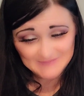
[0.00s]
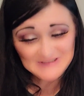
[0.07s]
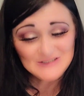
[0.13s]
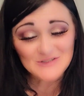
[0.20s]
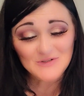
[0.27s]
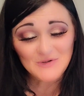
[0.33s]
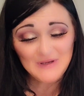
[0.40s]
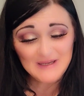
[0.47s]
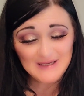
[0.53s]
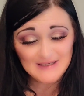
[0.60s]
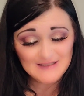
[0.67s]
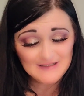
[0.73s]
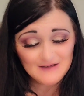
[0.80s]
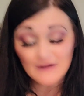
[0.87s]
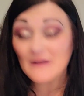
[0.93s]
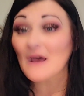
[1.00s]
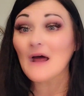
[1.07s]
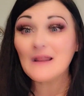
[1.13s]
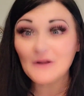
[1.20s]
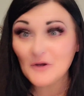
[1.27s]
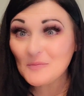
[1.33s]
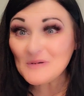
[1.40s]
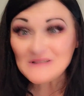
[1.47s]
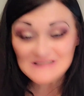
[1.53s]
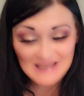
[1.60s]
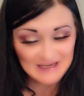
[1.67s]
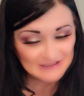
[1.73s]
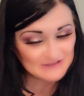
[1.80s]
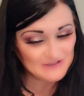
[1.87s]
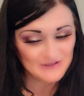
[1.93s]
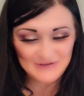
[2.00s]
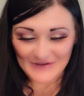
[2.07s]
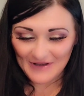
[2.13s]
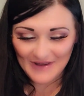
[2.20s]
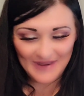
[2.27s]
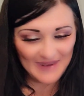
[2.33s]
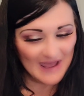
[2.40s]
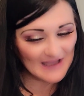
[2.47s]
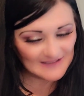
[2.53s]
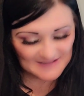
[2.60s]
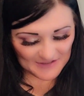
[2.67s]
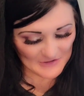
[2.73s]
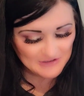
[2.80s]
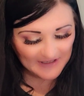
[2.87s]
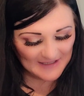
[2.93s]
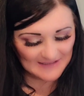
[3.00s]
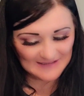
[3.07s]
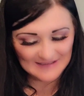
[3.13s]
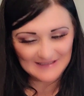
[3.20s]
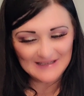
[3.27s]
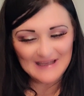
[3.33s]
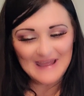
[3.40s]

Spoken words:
Screen, a color protector, not screen.